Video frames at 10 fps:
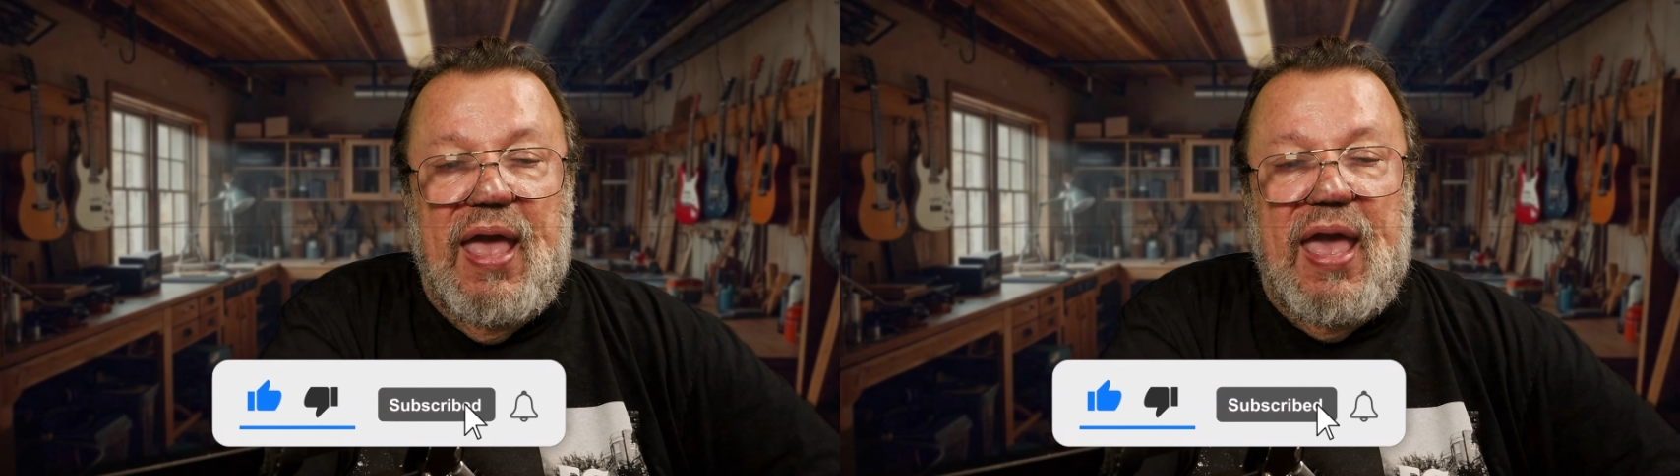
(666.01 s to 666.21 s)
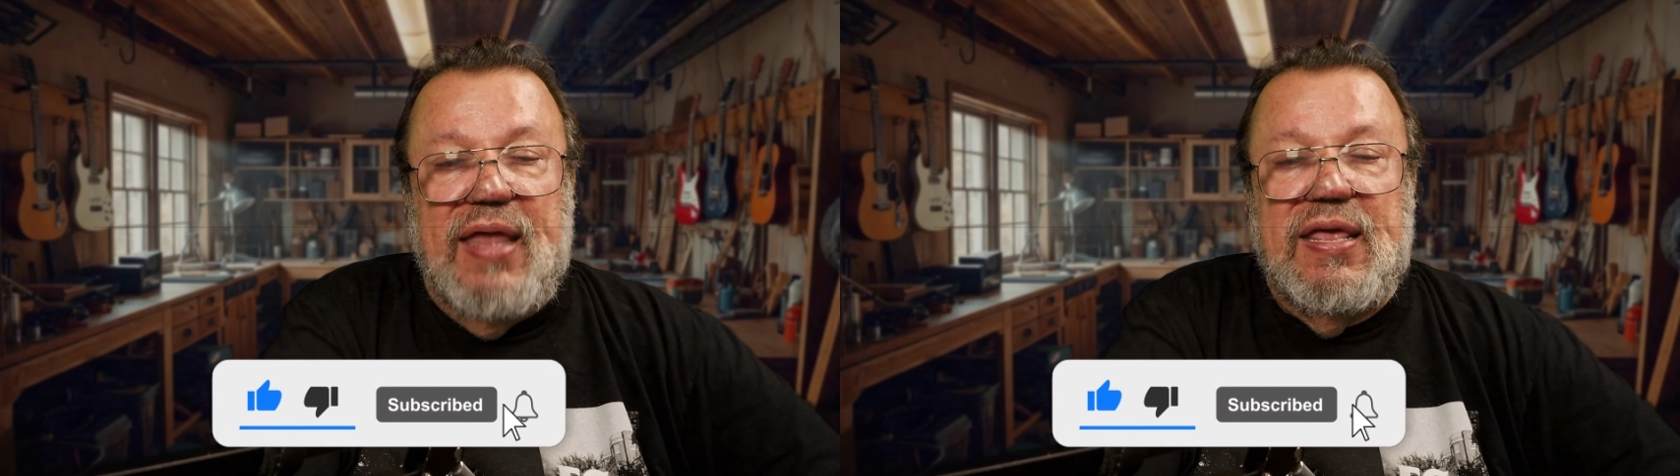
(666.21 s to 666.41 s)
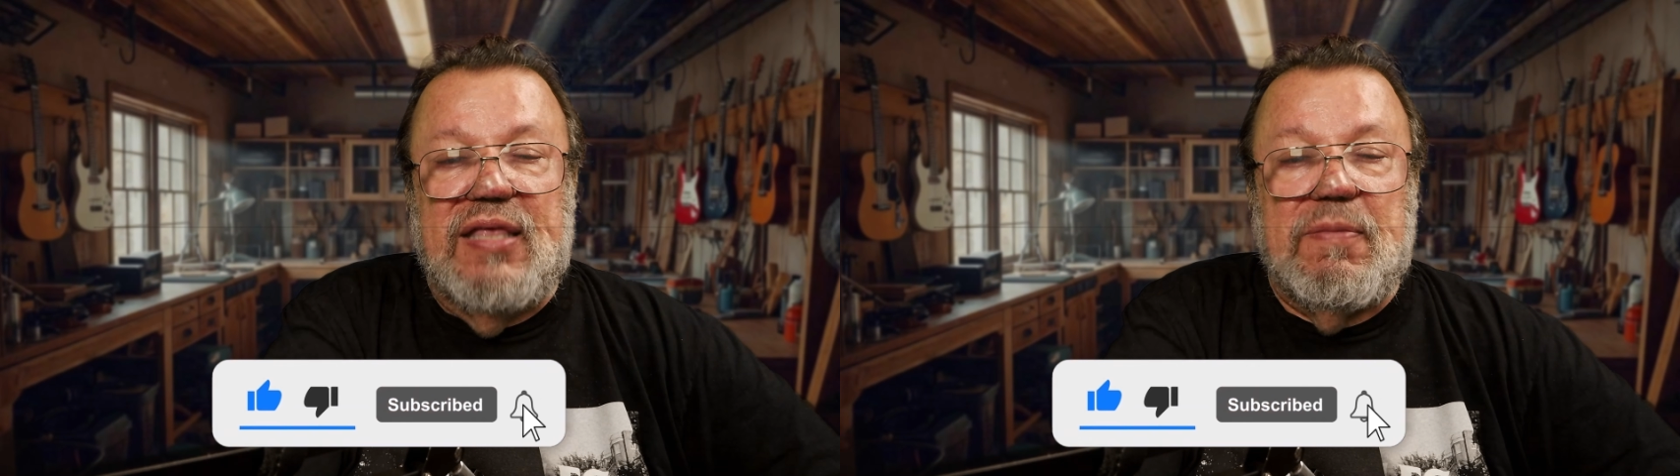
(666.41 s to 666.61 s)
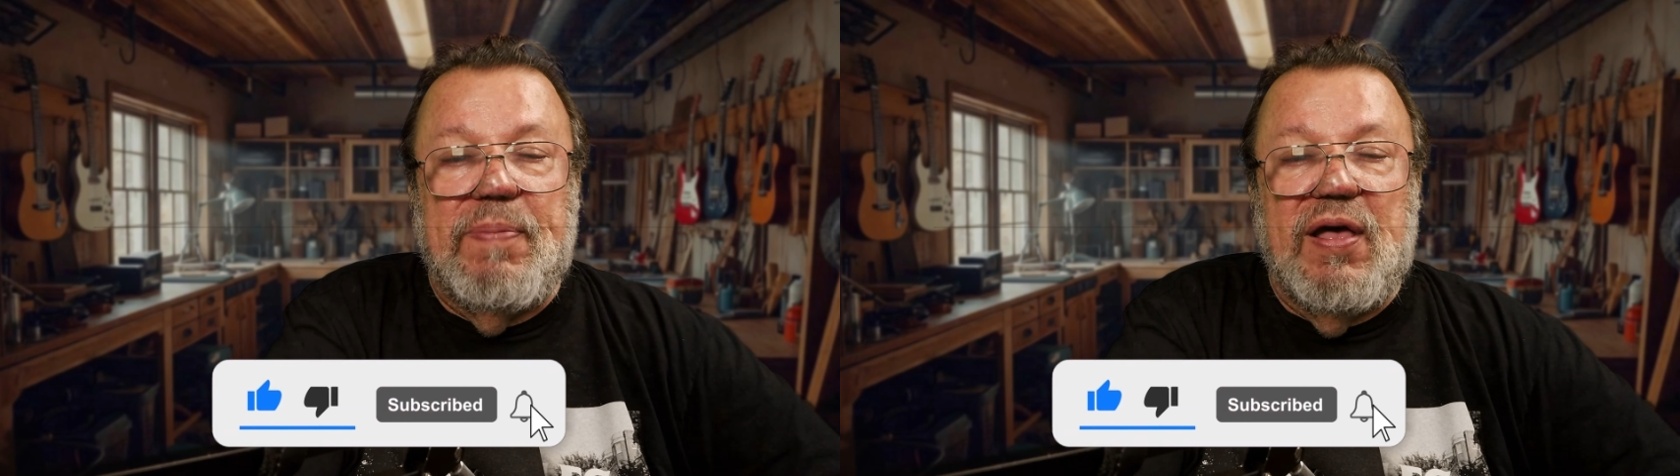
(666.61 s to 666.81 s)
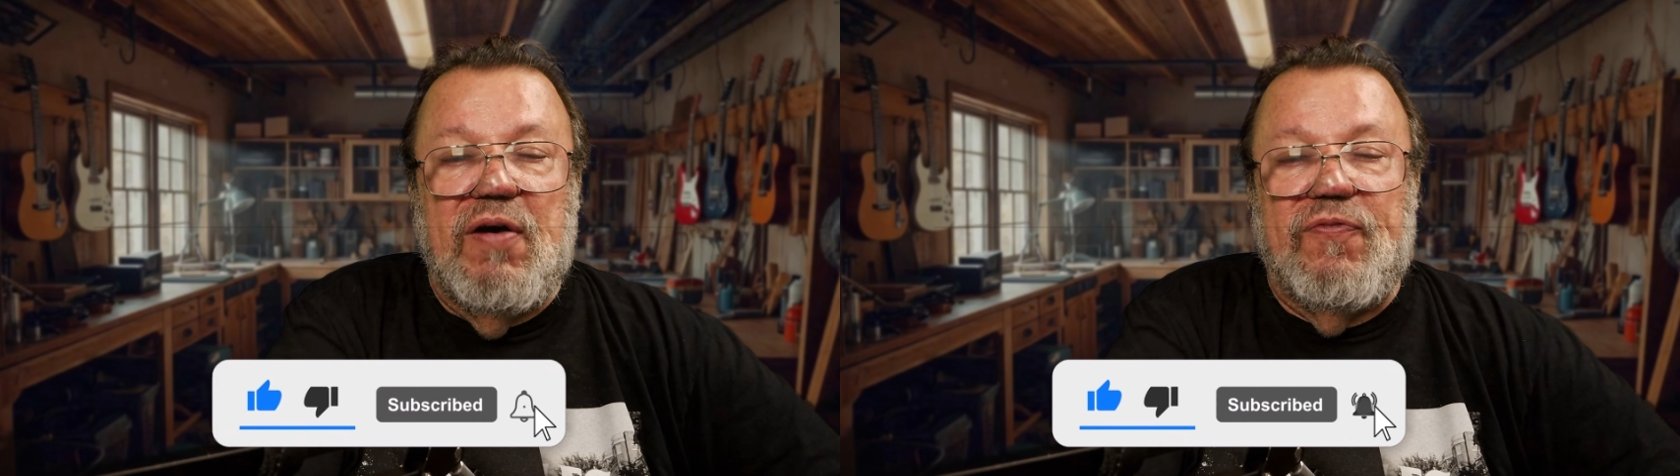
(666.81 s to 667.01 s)
and hit the
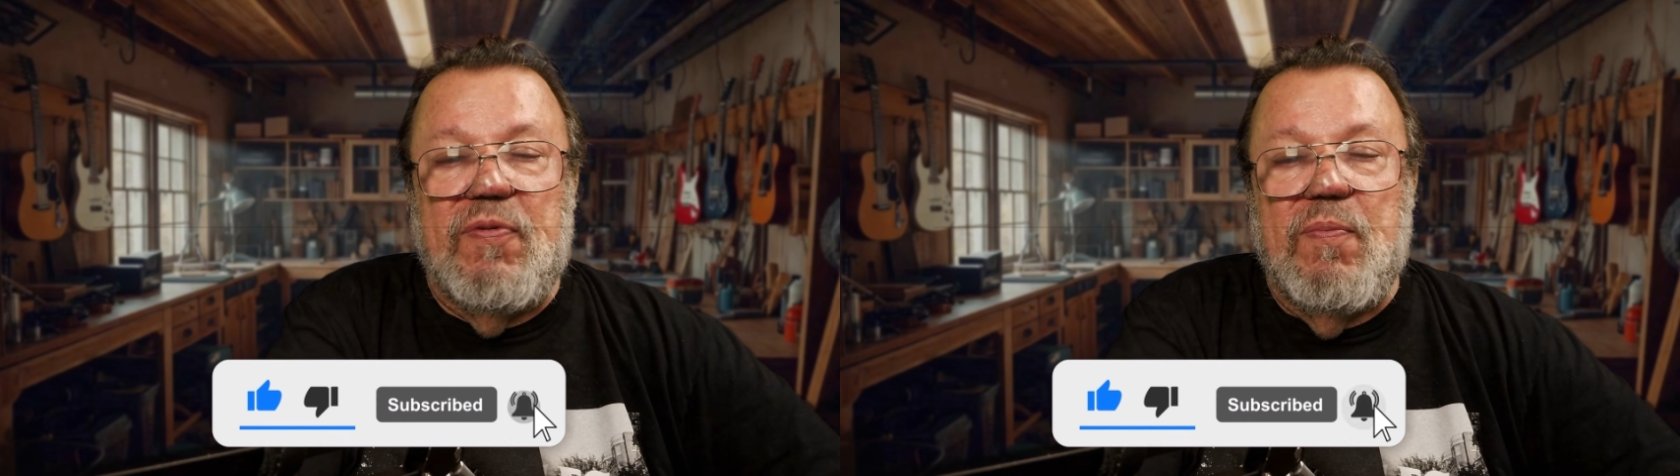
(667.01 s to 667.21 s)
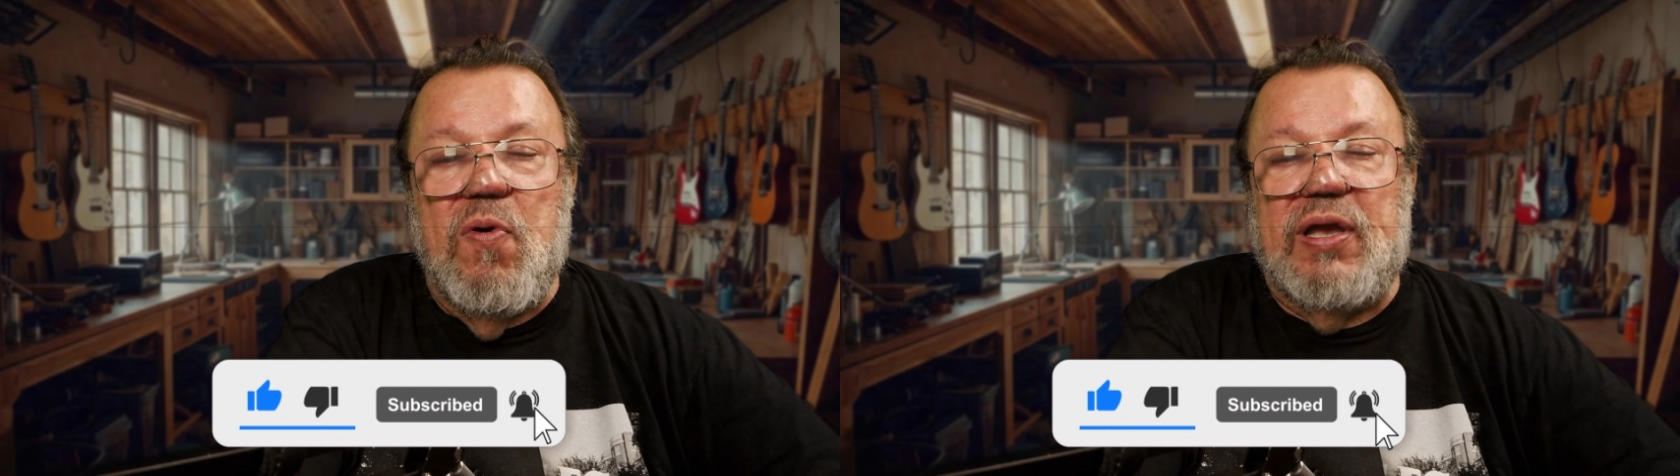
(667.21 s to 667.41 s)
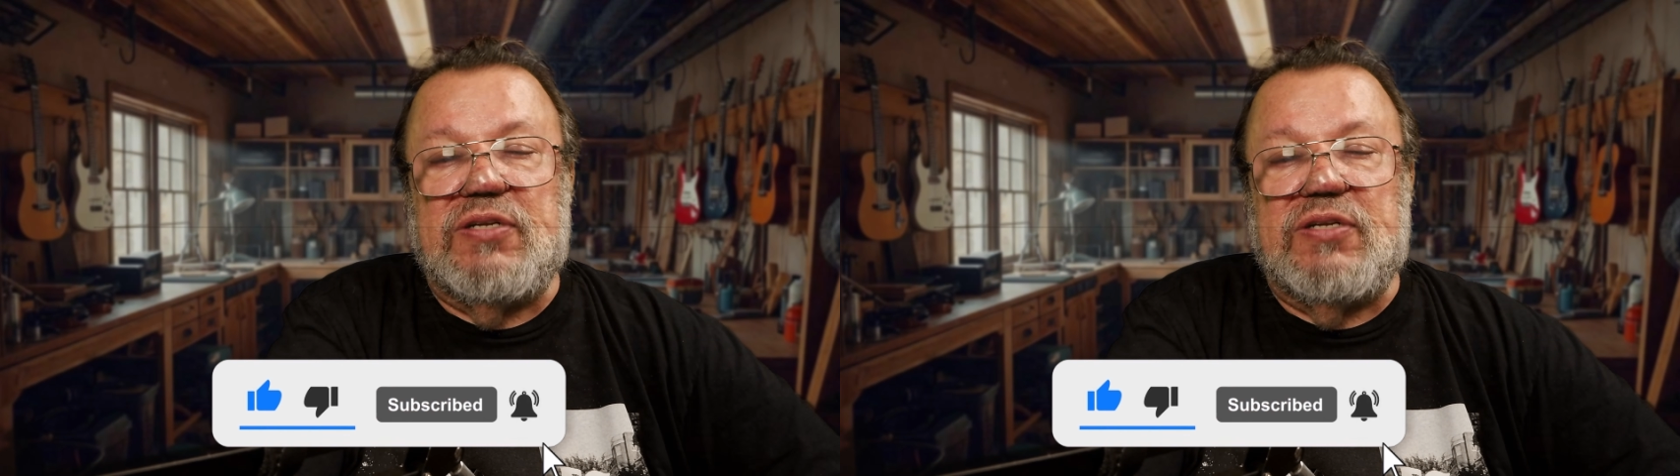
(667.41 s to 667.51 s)
bell for more